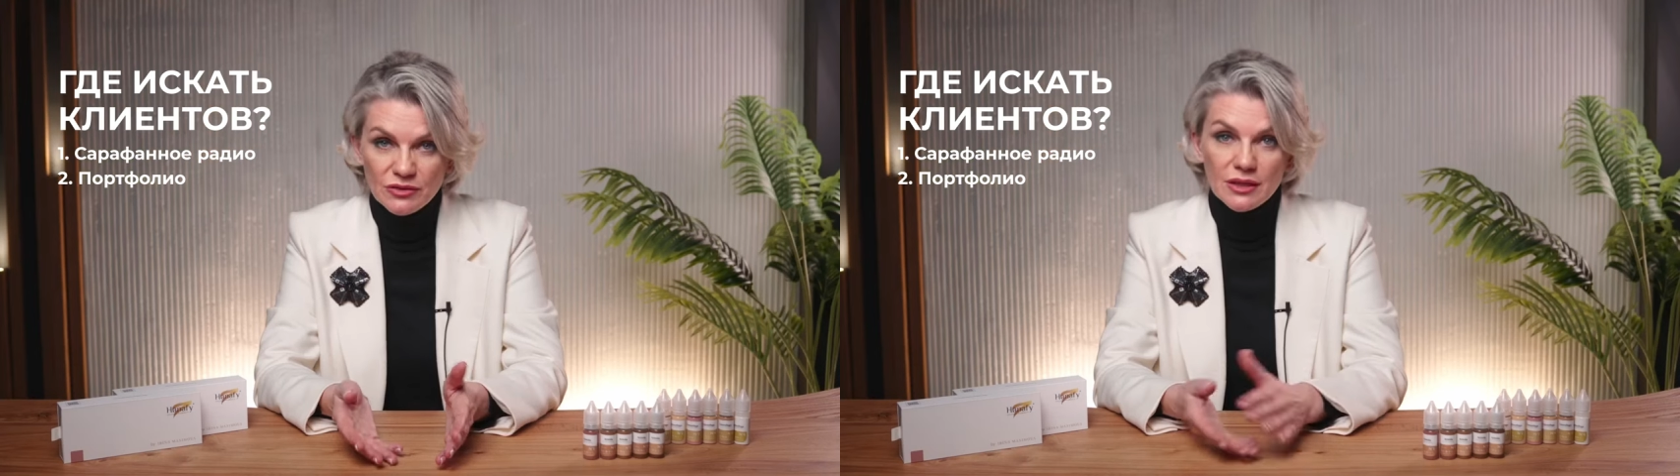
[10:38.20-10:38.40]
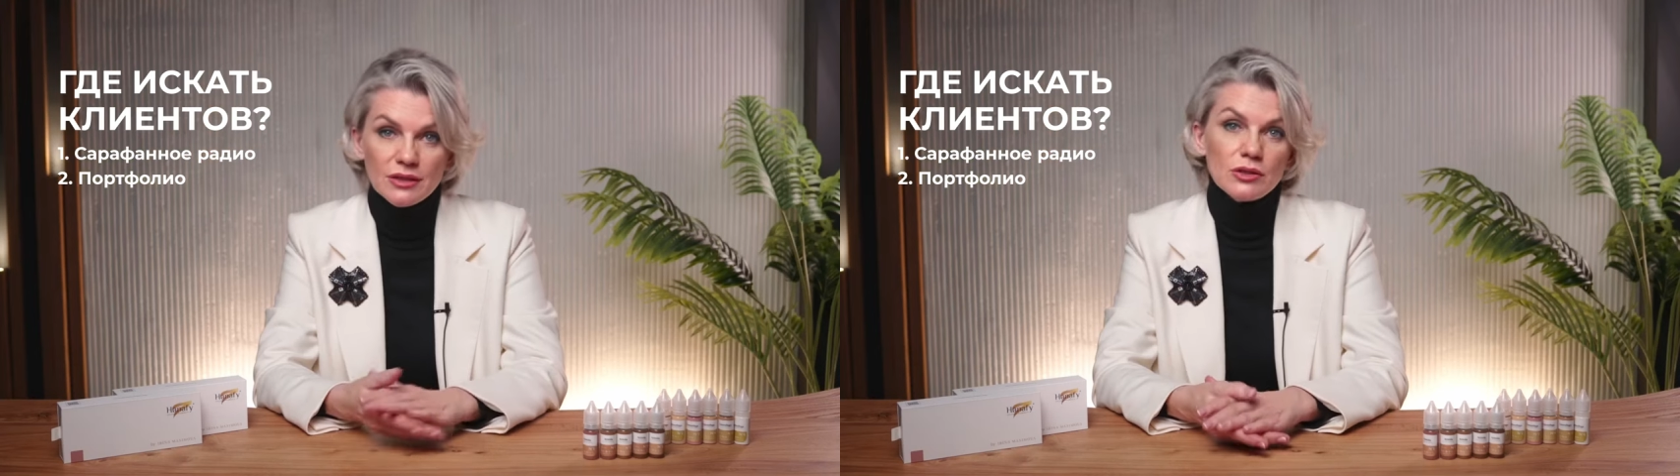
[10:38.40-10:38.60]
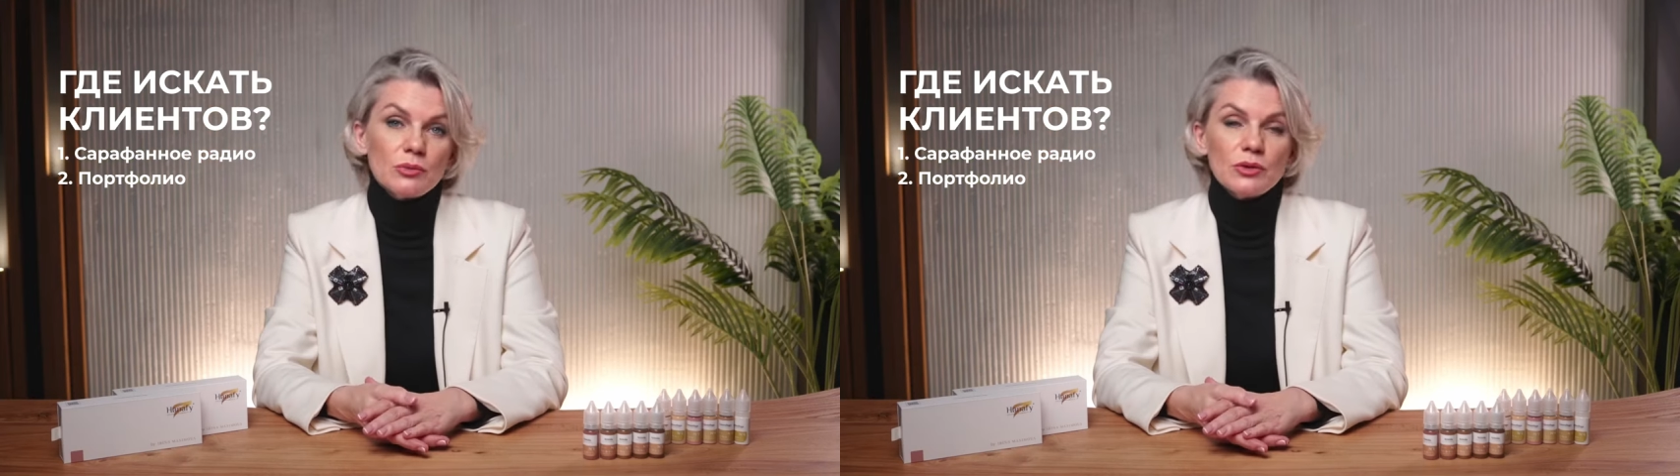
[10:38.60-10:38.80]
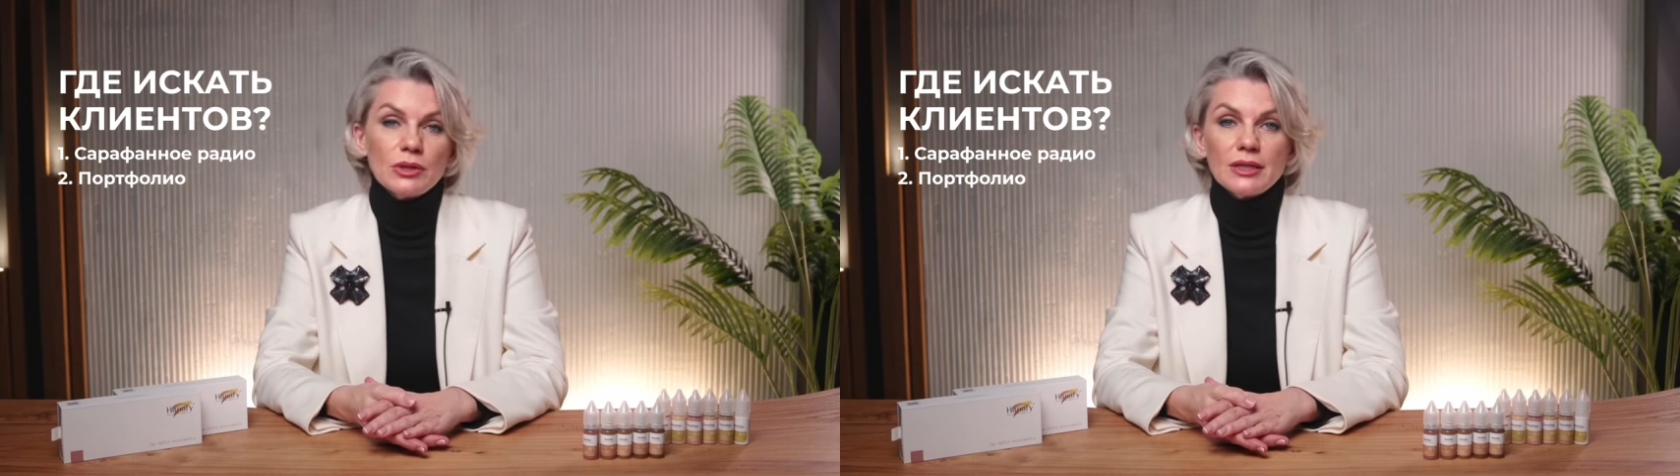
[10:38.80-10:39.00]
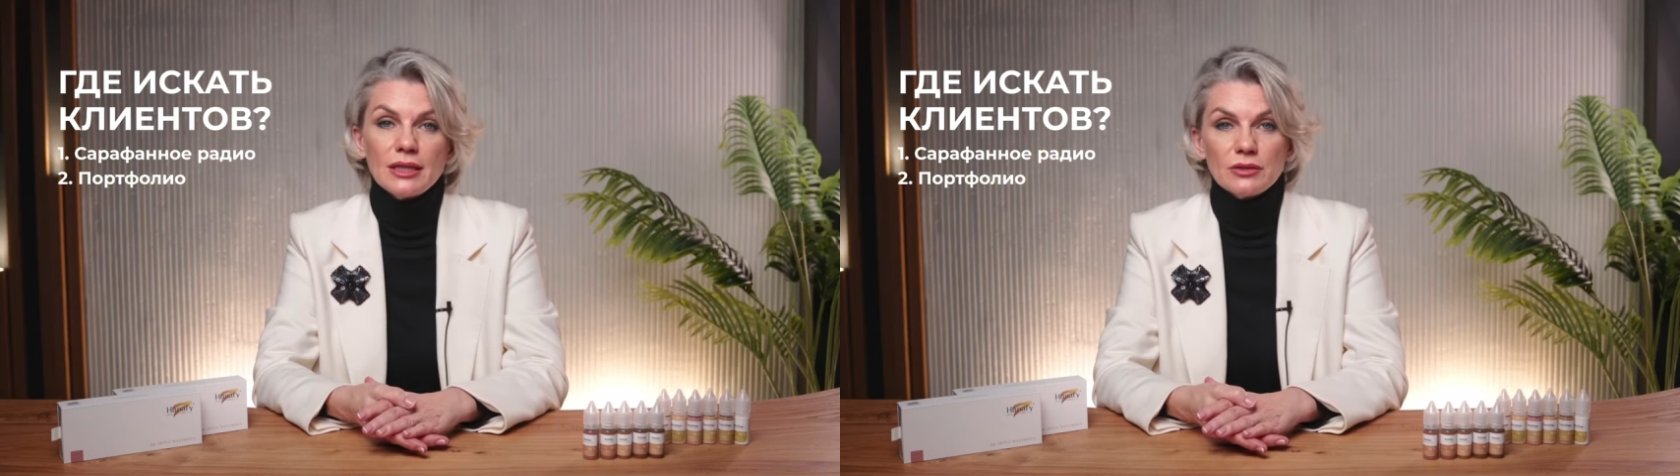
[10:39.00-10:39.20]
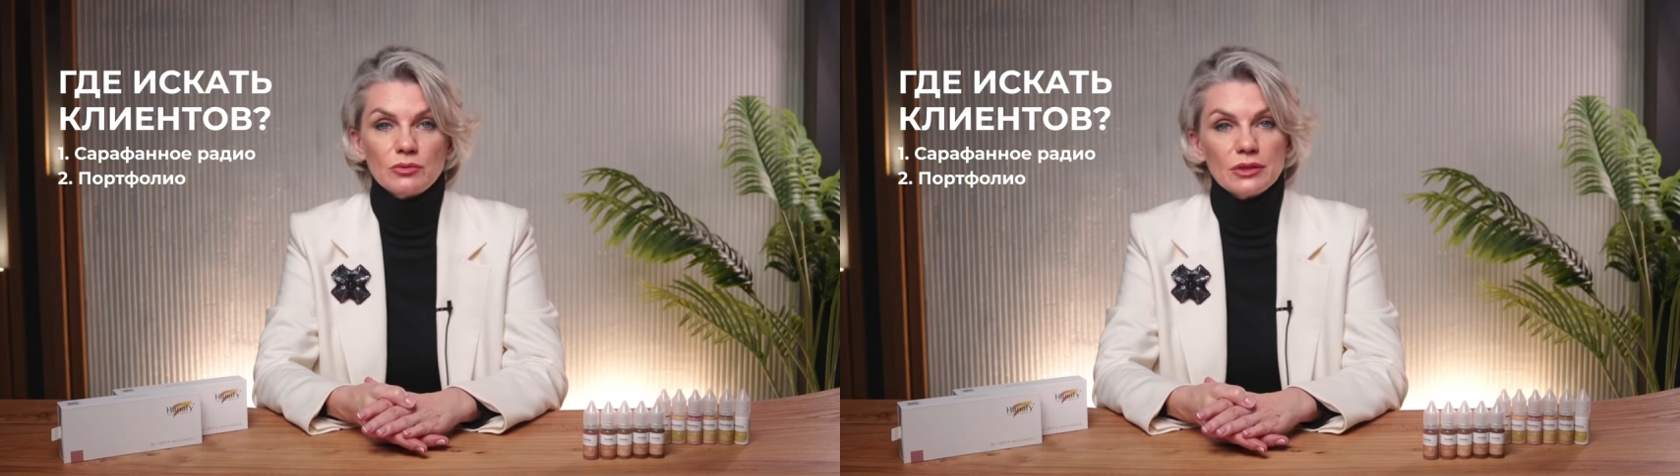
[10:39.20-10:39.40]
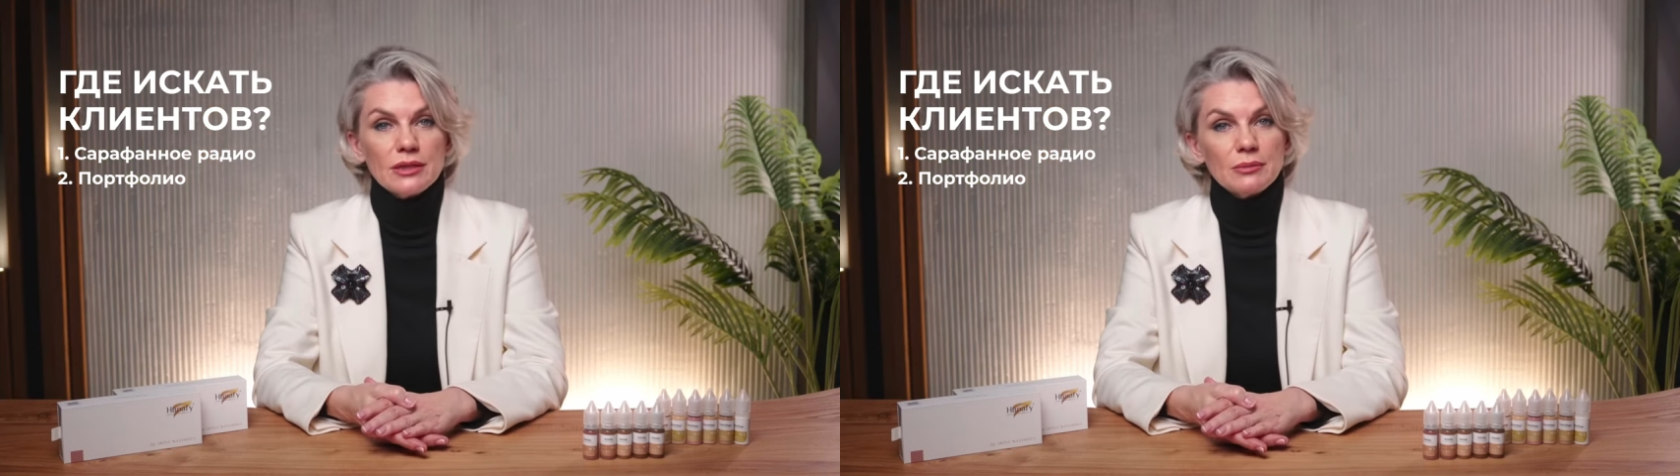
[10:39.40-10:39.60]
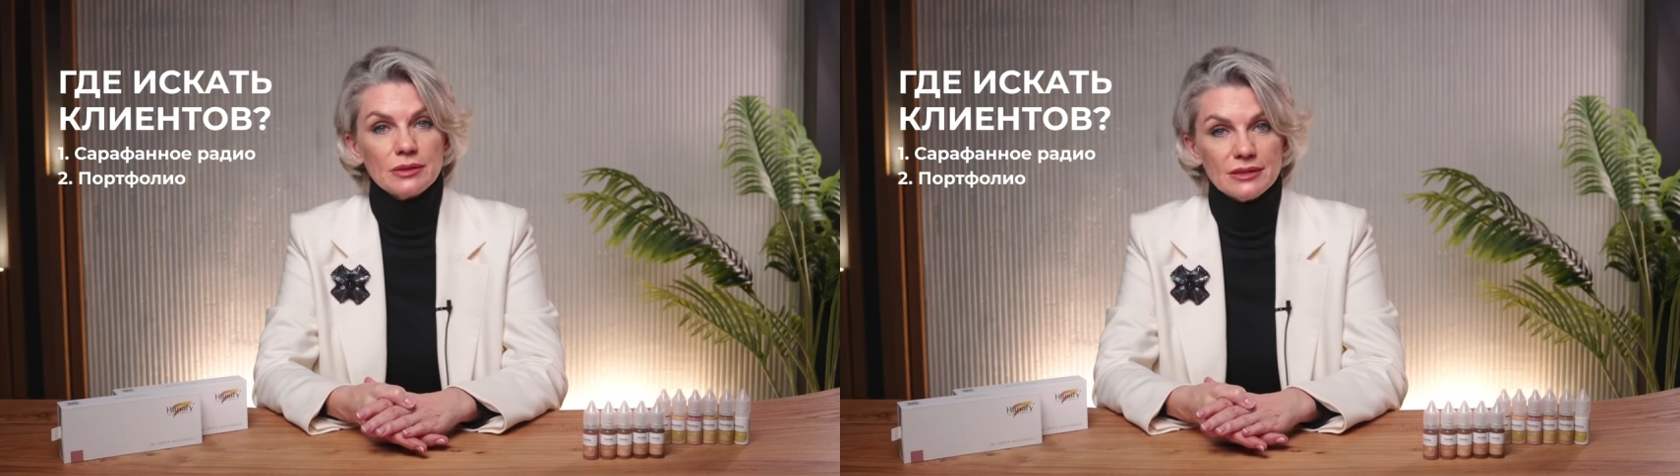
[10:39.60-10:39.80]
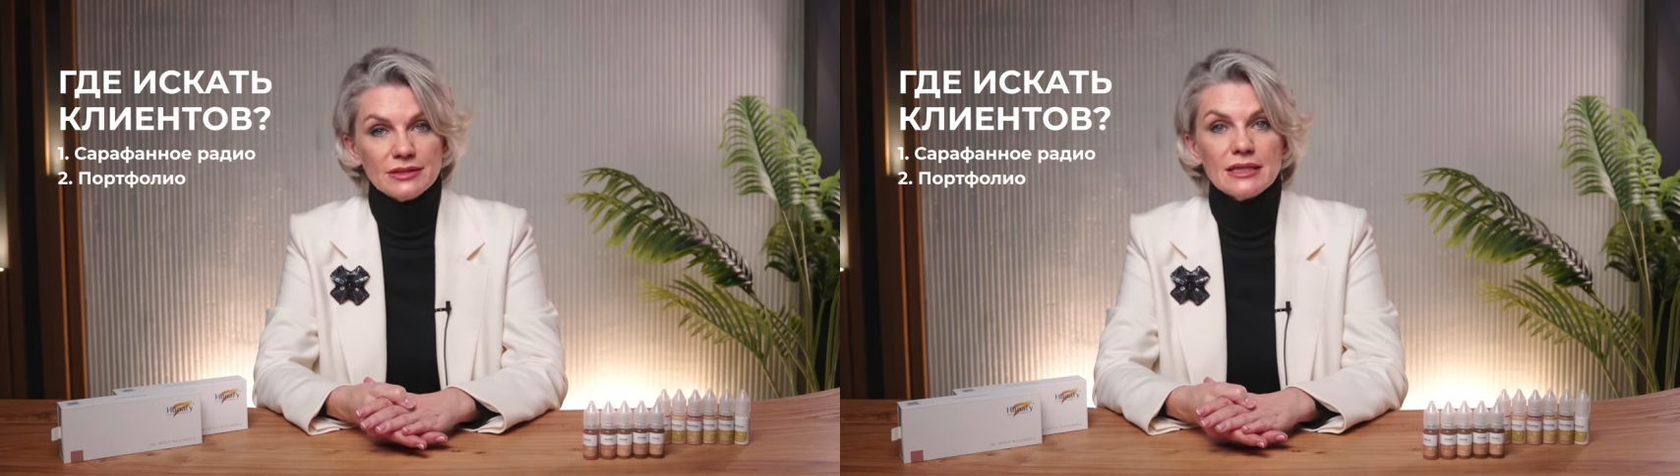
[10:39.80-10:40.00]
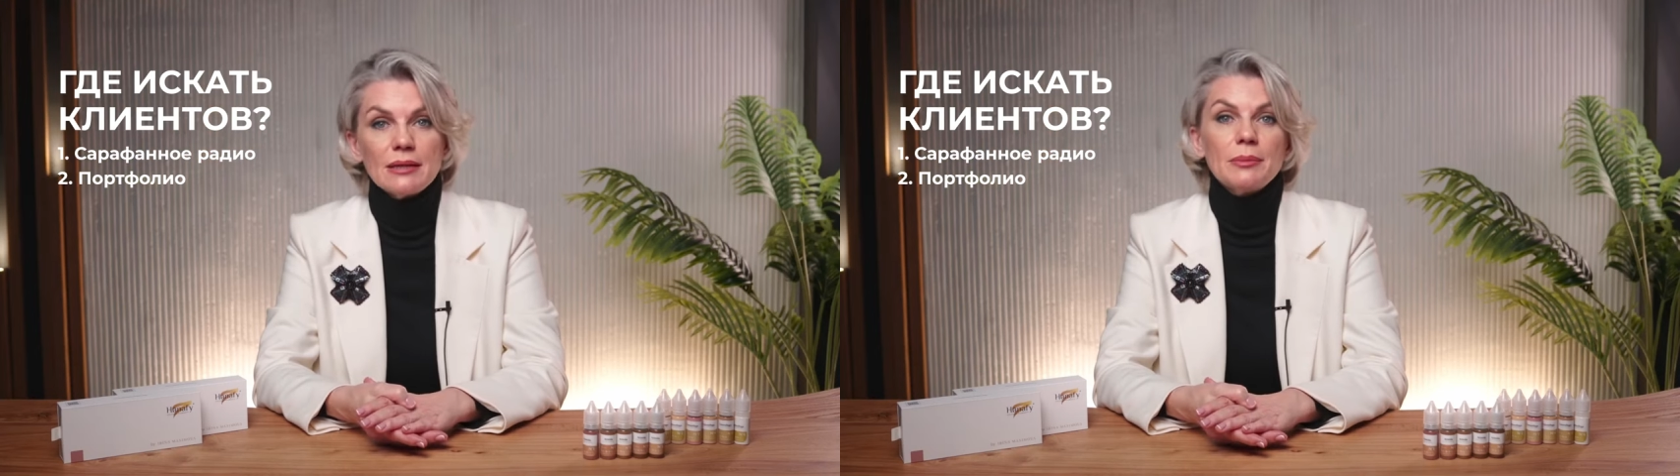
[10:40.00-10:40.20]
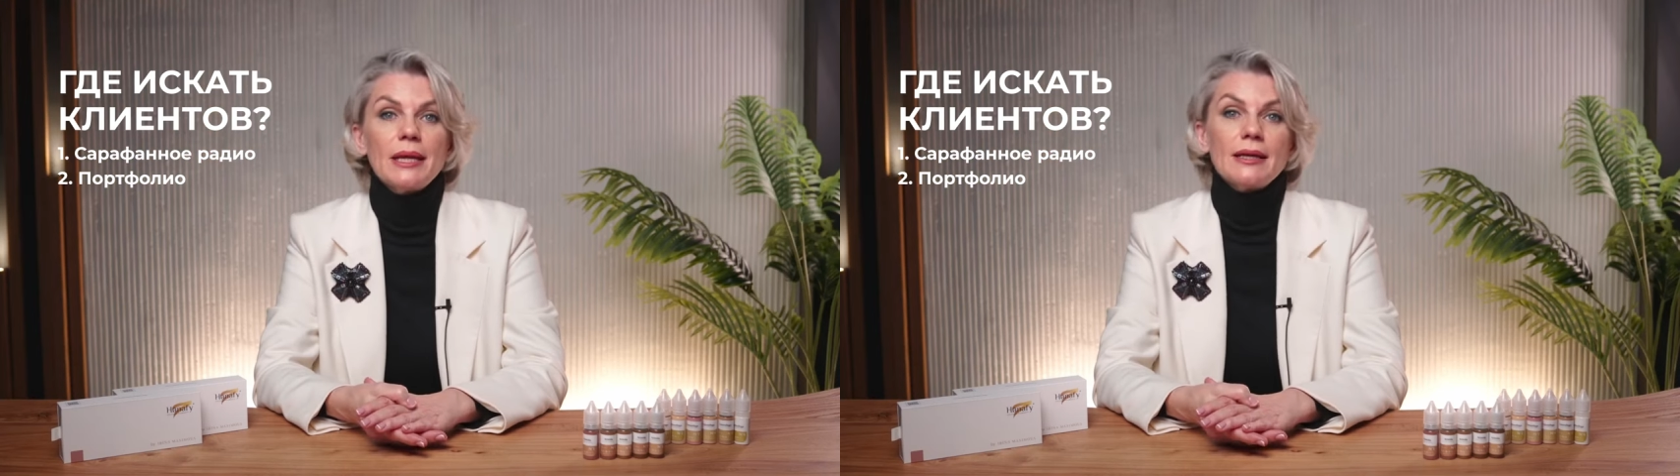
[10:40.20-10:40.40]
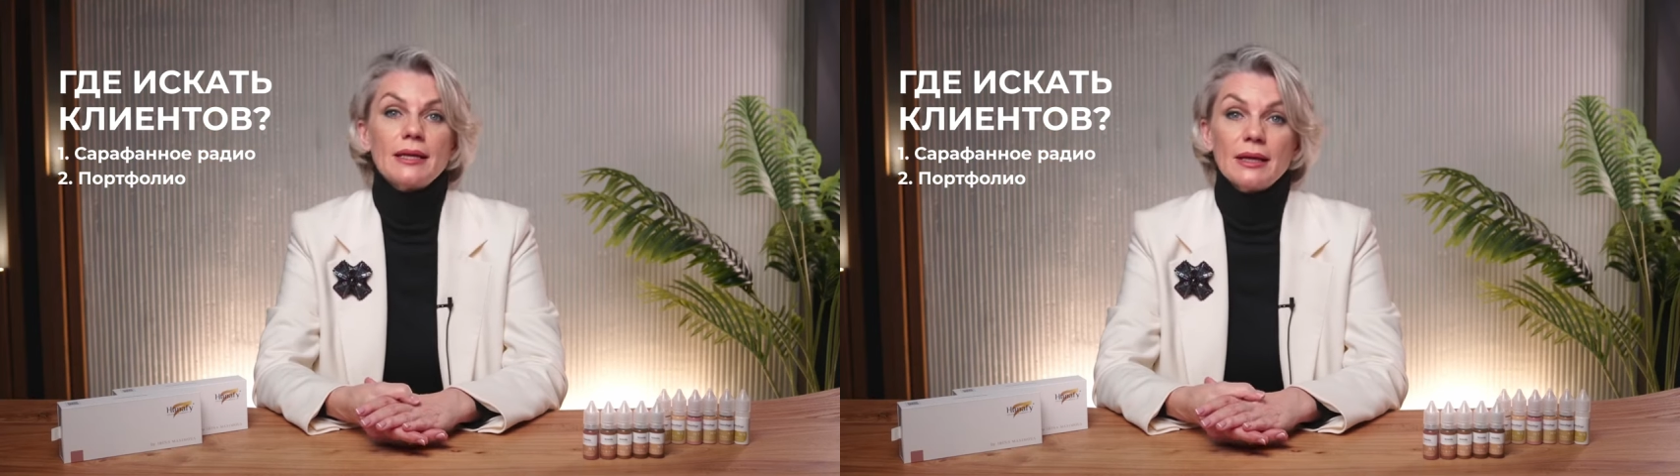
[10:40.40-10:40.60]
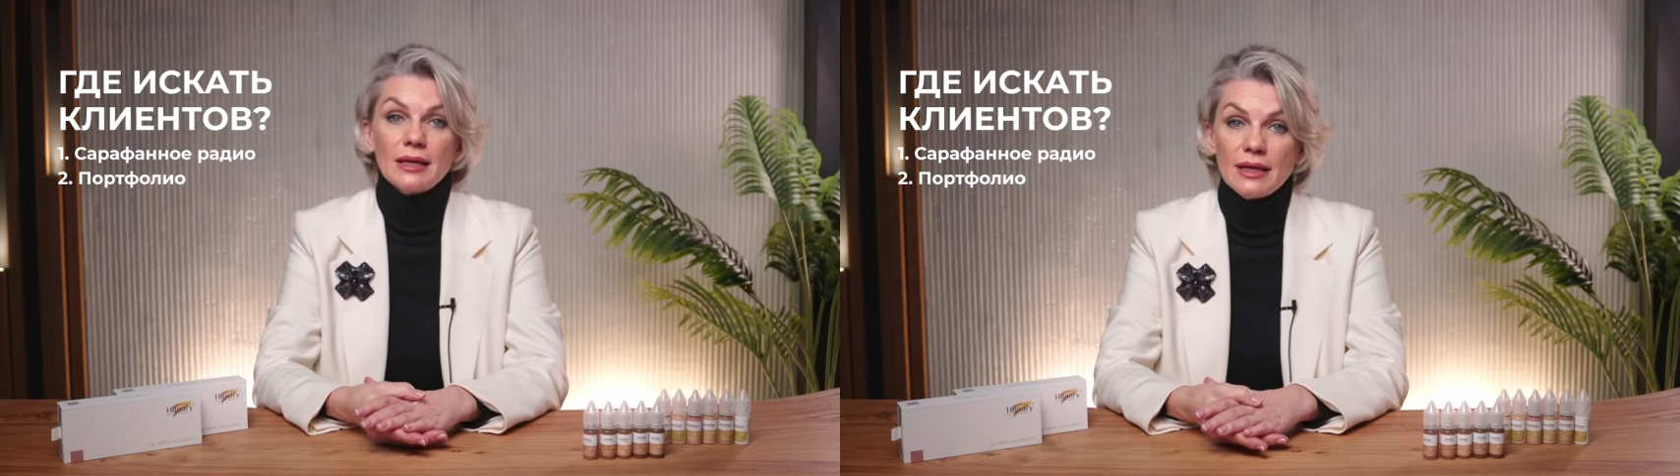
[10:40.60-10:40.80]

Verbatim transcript: you can communicate with them in the same manner.